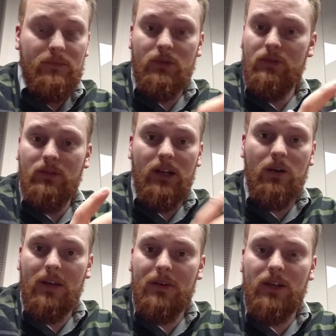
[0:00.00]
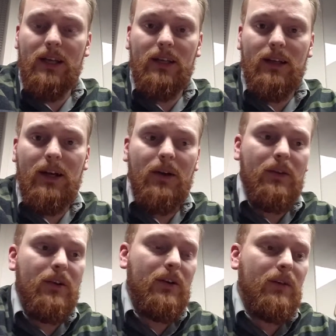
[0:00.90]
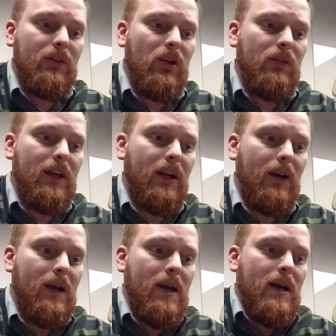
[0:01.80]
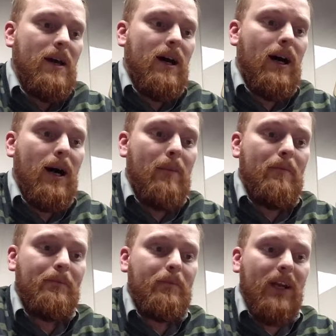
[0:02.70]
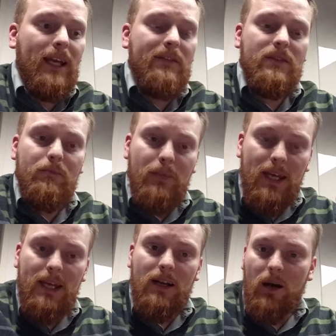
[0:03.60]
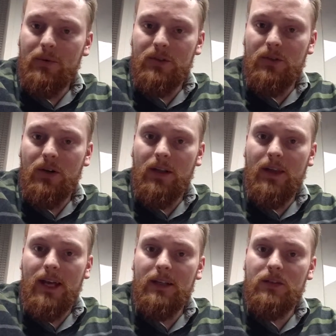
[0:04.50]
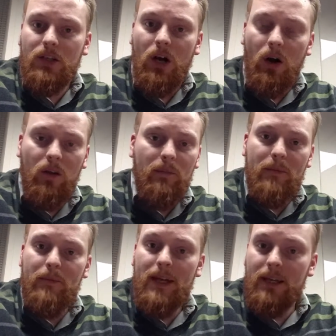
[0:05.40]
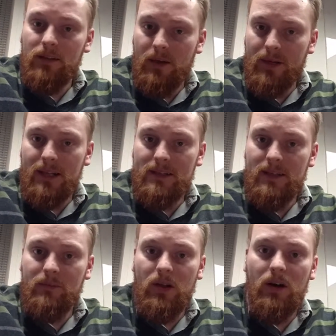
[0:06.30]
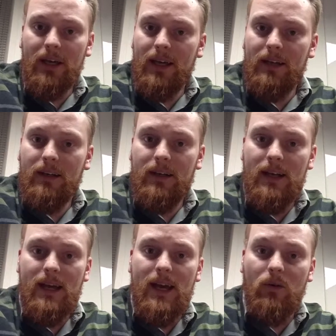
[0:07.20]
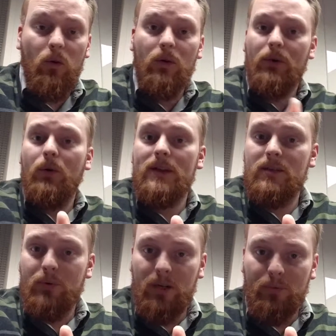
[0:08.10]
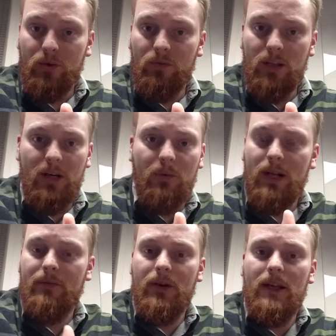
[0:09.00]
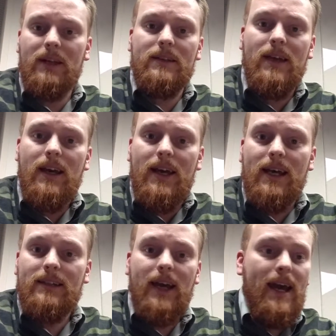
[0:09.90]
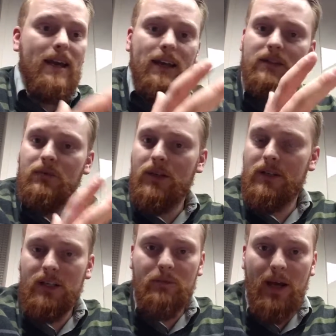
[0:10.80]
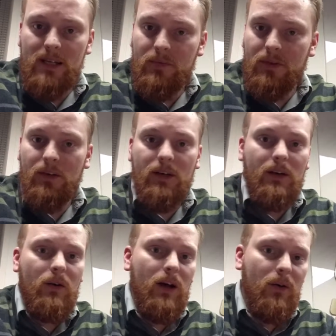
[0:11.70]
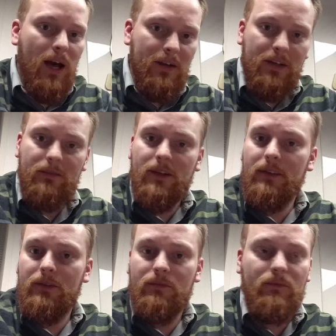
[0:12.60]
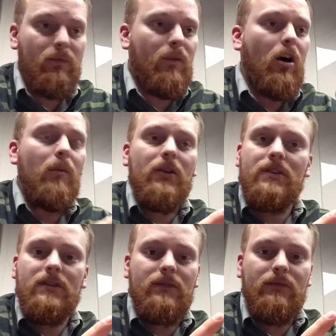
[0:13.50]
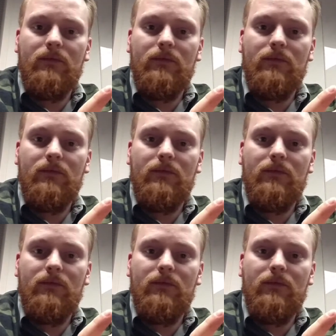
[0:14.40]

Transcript: do, you know, get their lending there, their, their loan there. Um, but it gives me an opportunity then to call them immediately when I see them log in or request a pre-approval letter, whatever it is, and say, "Hey, I just want to touch base with you." Uh, uh, how do you, then you, almost